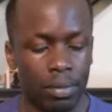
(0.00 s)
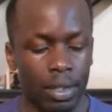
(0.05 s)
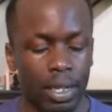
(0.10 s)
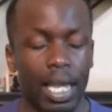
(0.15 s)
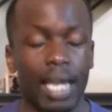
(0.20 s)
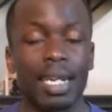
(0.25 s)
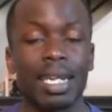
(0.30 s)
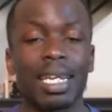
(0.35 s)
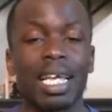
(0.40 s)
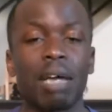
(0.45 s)

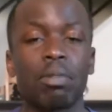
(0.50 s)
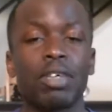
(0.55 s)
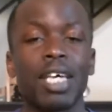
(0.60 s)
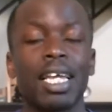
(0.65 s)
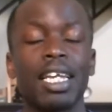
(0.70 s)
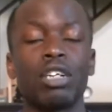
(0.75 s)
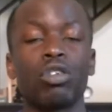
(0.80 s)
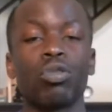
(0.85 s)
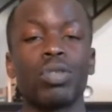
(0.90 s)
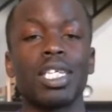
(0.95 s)
Ended up
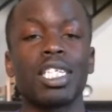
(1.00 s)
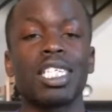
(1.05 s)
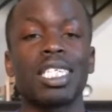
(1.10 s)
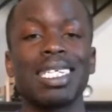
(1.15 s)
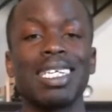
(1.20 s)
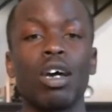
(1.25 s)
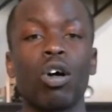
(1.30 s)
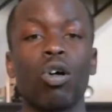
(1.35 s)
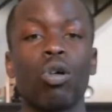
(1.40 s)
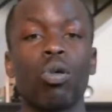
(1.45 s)
getting to the
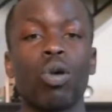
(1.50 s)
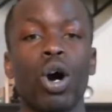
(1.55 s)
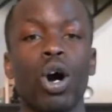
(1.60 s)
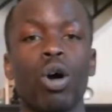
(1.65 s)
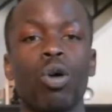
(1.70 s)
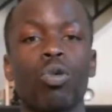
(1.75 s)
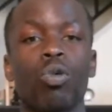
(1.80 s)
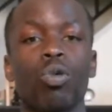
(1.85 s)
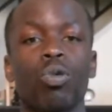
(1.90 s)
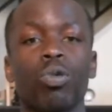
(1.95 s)

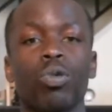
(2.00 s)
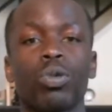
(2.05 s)
COO,